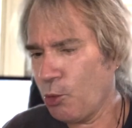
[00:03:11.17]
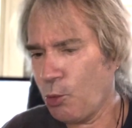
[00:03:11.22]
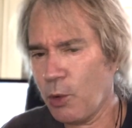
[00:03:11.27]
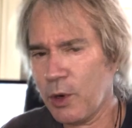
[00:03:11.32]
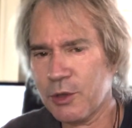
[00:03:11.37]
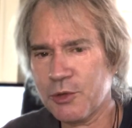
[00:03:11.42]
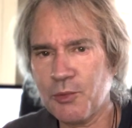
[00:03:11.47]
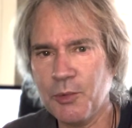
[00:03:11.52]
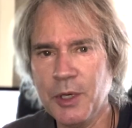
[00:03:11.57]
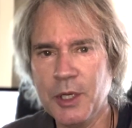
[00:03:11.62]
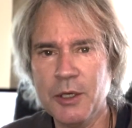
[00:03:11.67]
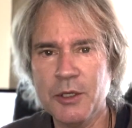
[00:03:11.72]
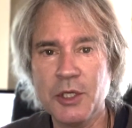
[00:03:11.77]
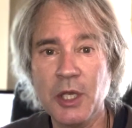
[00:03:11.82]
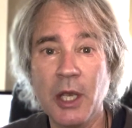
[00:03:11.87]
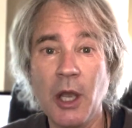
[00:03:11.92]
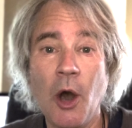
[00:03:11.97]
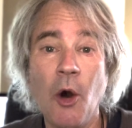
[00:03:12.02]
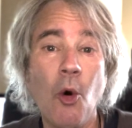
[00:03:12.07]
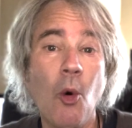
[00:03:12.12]
else we need to
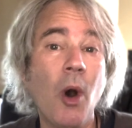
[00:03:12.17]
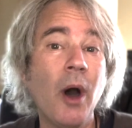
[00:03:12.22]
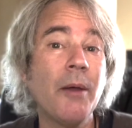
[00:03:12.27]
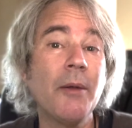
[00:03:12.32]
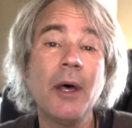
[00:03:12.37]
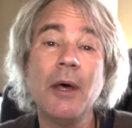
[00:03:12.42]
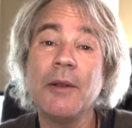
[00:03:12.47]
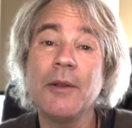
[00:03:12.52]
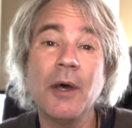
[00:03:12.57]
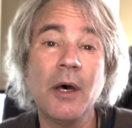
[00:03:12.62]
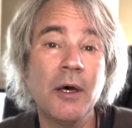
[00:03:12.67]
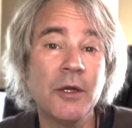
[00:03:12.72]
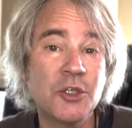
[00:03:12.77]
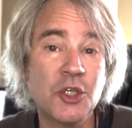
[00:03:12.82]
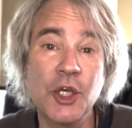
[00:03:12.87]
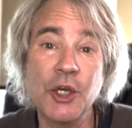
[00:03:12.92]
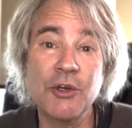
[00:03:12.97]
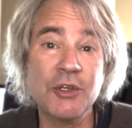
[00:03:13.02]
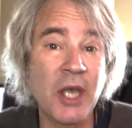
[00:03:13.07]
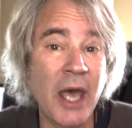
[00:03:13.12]
say?
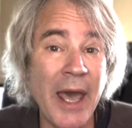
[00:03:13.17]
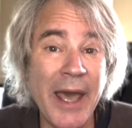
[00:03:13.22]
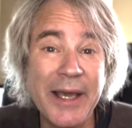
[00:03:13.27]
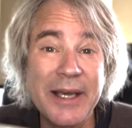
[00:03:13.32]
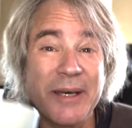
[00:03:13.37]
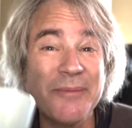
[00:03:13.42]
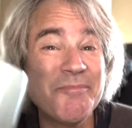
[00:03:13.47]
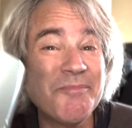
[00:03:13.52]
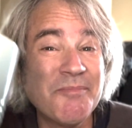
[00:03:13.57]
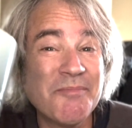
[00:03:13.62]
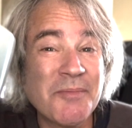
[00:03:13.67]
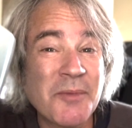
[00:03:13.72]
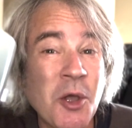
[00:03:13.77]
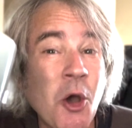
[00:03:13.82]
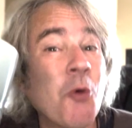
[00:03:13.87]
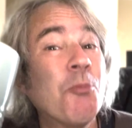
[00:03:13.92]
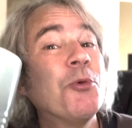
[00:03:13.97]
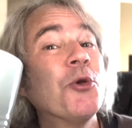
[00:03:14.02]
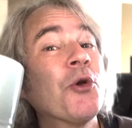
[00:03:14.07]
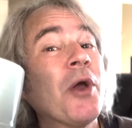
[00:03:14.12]
Cheers, Hank.
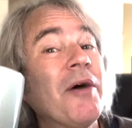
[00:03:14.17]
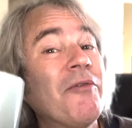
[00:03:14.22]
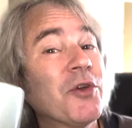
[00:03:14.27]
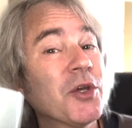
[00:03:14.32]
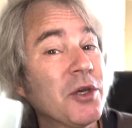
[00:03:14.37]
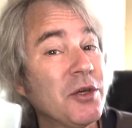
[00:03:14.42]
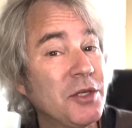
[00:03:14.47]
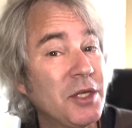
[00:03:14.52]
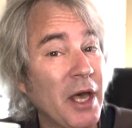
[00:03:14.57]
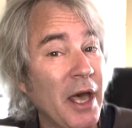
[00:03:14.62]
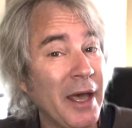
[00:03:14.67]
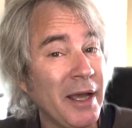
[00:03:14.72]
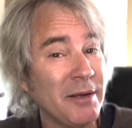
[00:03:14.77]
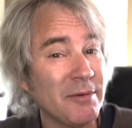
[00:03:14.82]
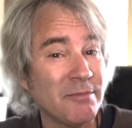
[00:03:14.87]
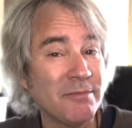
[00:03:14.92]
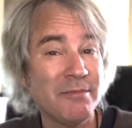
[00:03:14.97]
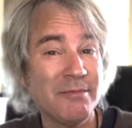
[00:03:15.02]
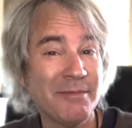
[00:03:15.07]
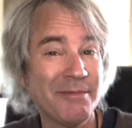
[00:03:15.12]
Hope you're having a good day.